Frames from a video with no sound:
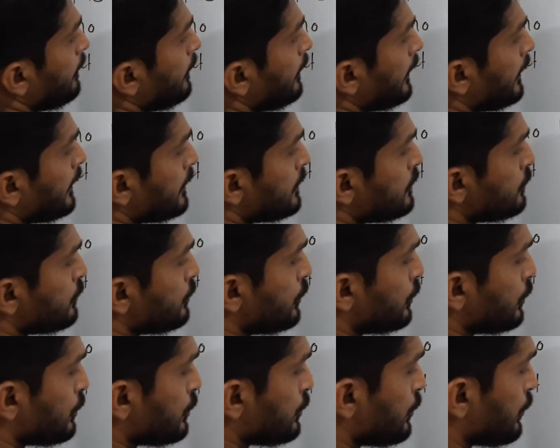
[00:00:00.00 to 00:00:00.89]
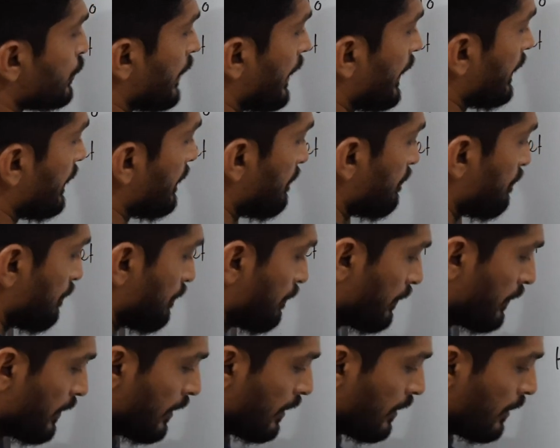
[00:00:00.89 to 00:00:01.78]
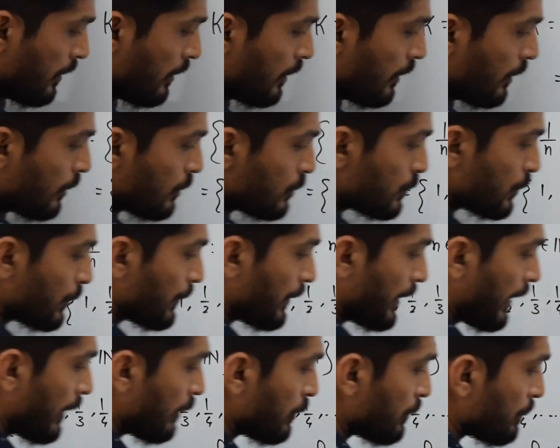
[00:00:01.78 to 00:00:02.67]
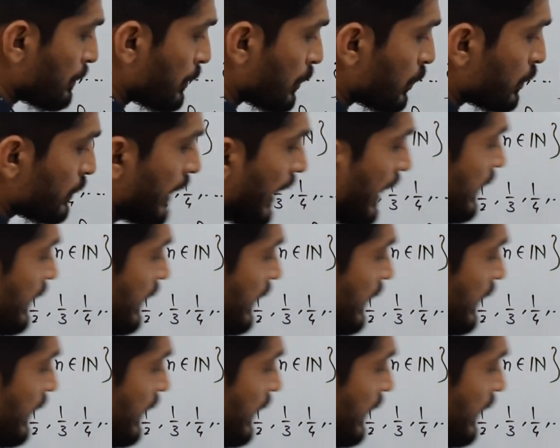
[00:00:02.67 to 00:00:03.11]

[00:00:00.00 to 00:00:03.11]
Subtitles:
let us use to write. So we have to prove